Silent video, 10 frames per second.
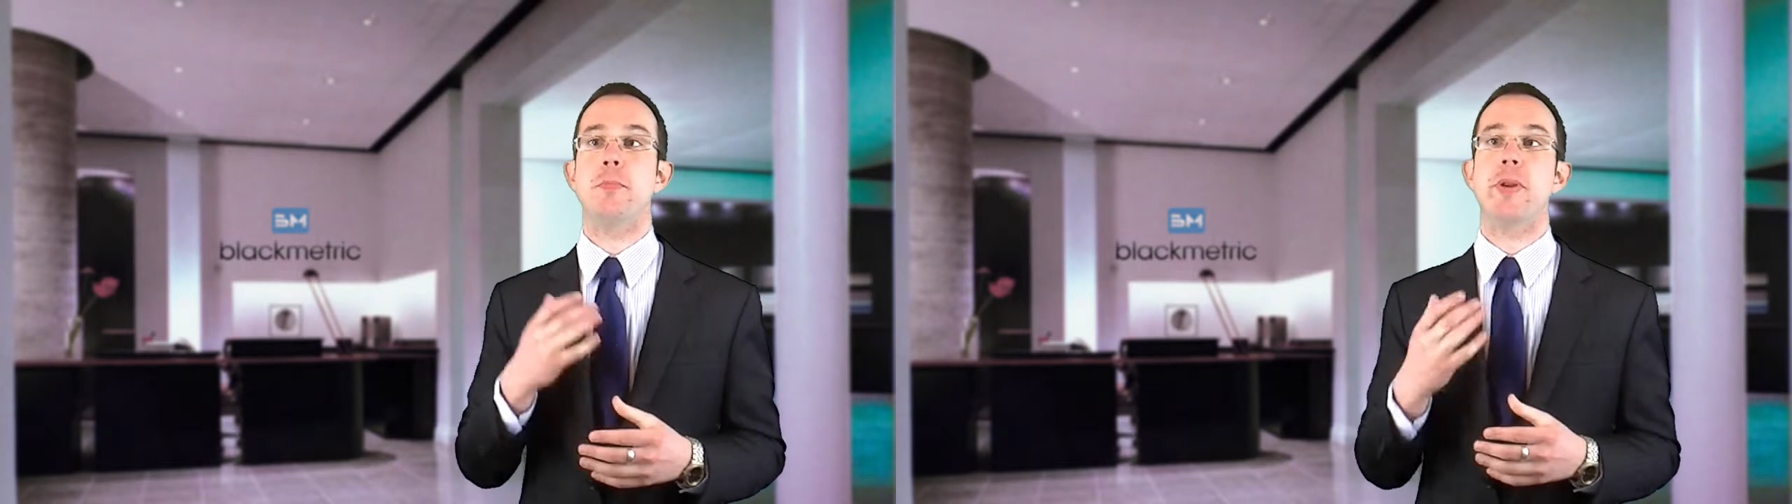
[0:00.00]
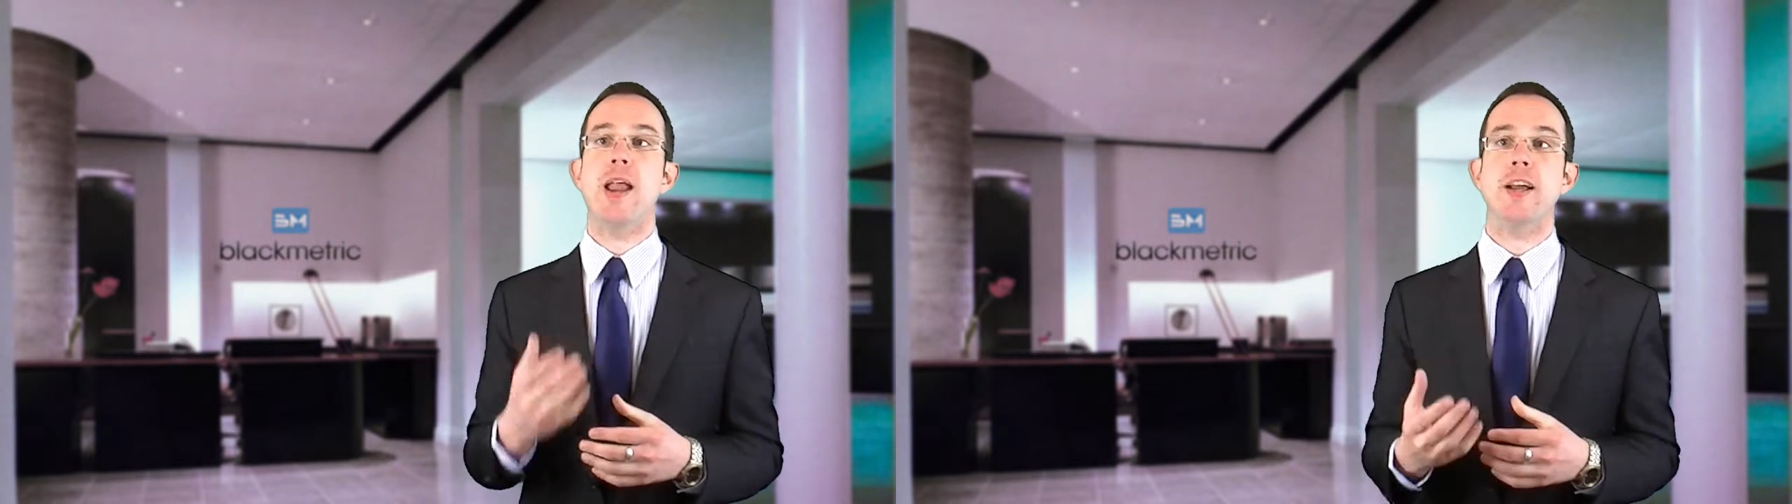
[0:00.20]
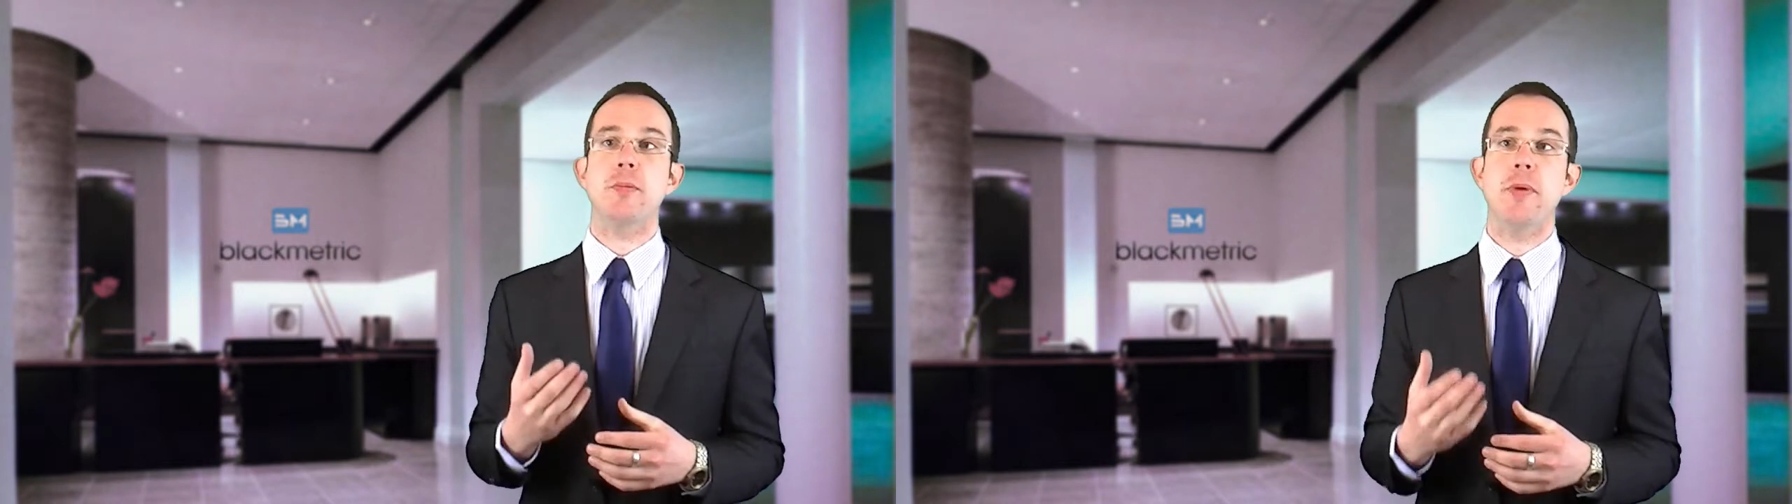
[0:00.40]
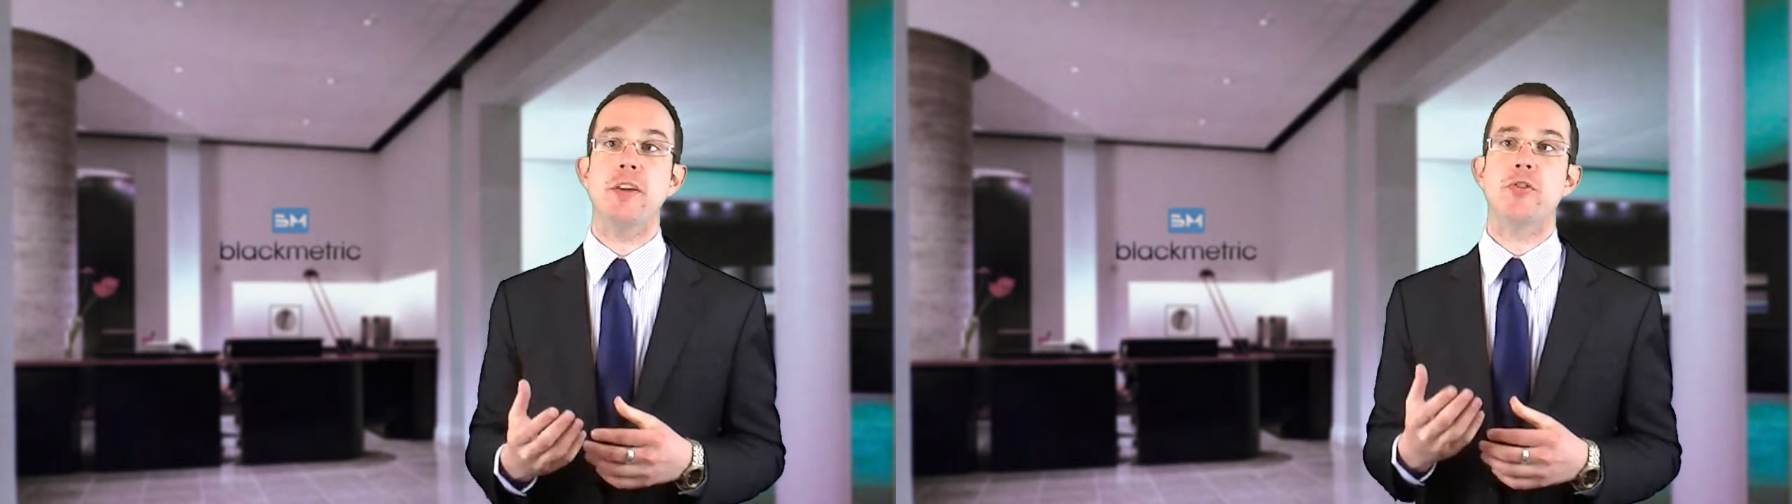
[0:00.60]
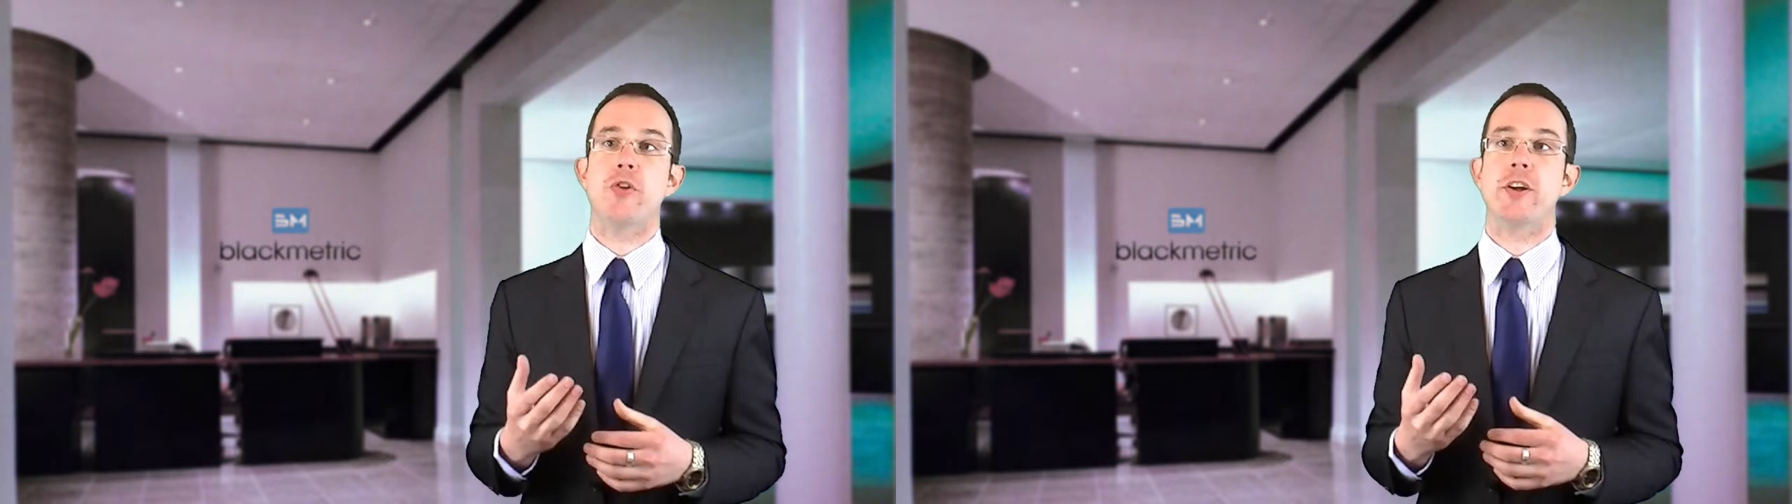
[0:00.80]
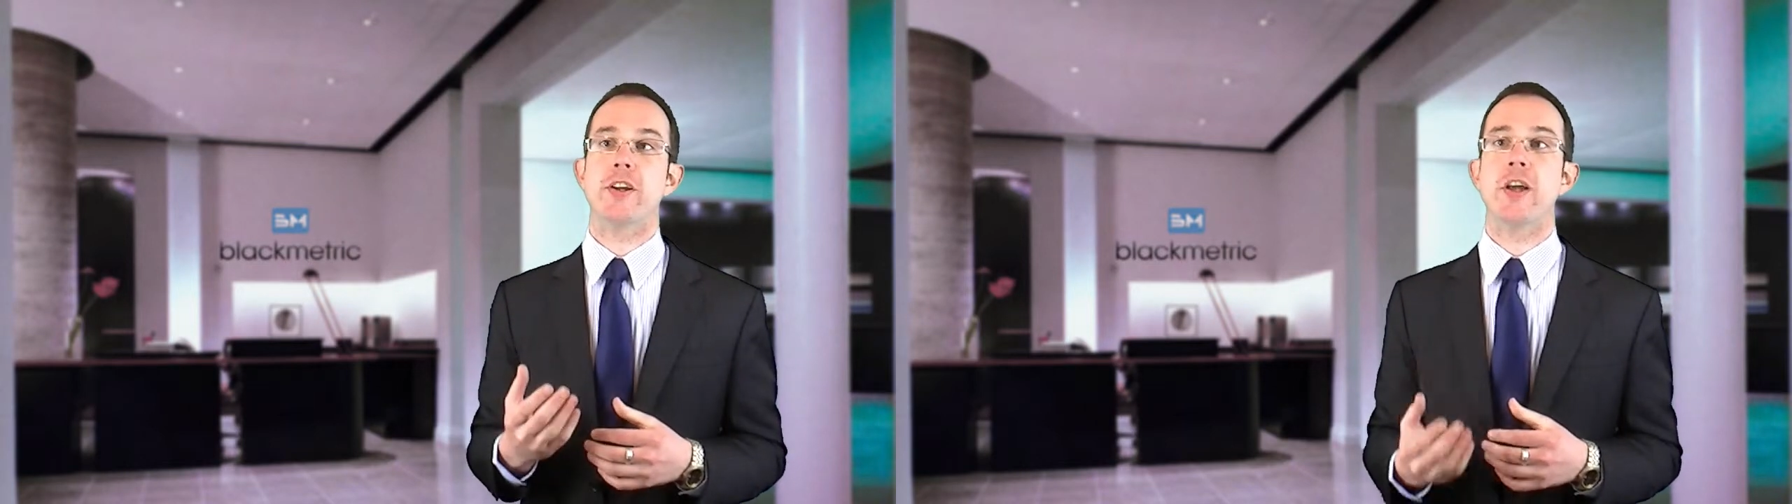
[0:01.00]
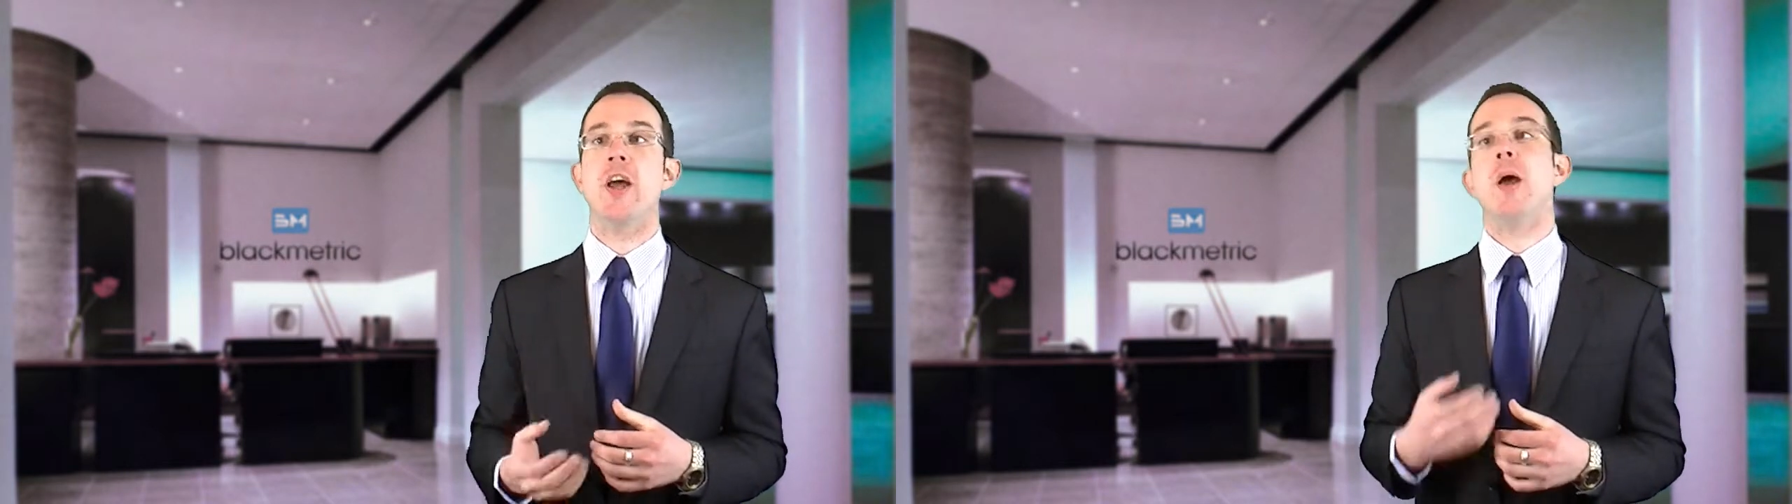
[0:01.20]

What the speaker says: Blackmetric